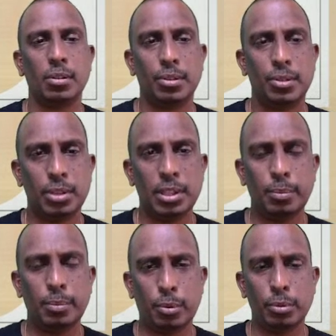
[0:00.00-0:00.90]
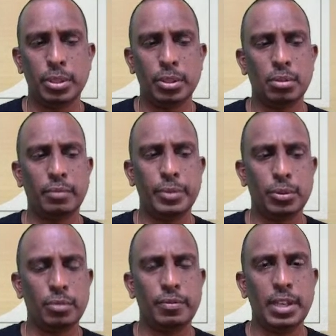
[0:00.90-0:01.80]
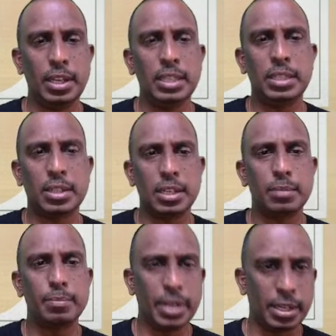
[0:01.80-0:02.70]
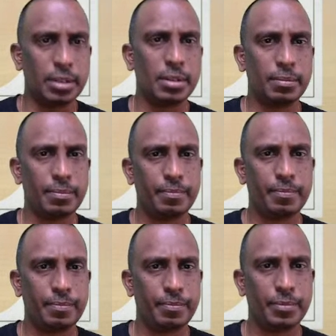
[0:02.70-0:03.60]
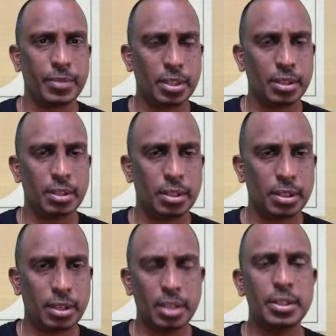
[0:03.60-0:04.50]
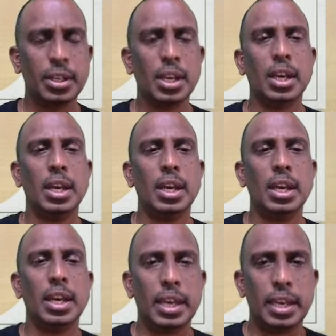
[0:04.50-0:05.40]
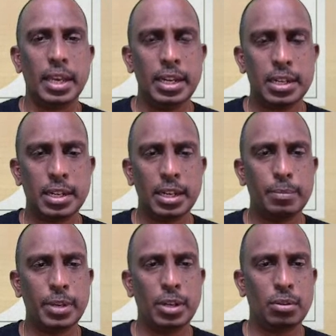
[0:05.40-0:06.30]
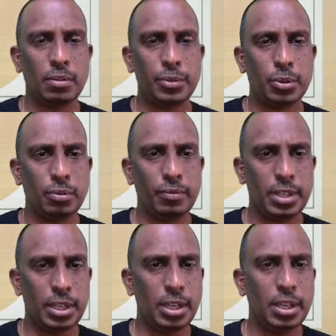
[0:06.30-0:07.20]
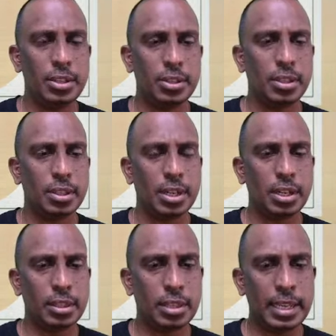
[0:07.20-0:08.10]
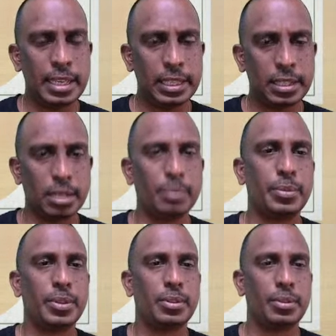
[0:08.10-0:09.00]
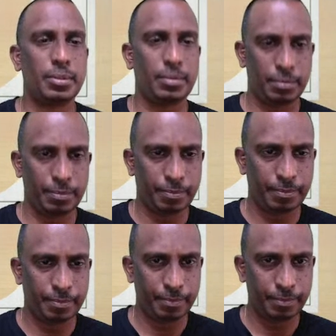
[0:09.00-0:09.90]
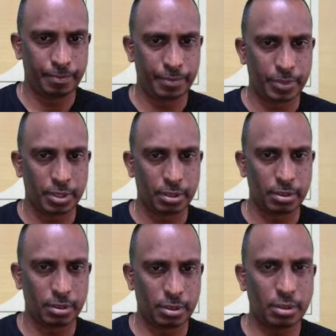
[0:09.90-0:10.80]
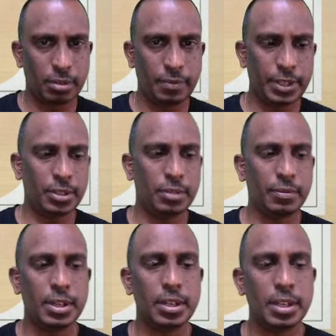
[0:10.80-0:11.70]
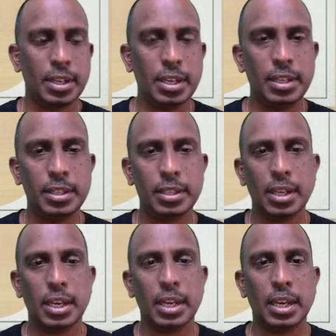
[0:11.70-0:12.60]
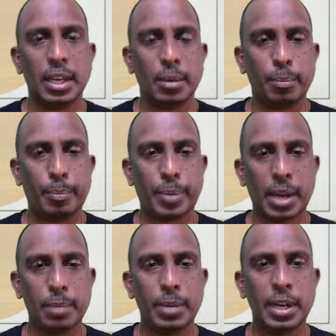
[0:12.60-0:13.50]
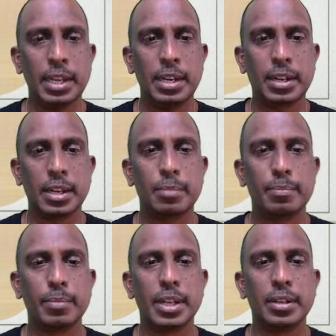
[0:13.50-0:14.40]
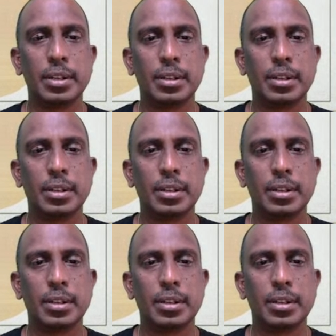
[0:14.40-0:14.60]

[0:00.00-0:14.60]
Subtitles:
So in the process of sewage treatment, that is, in treatment of sewage, there are 3 steps. So the first one is primary treatment,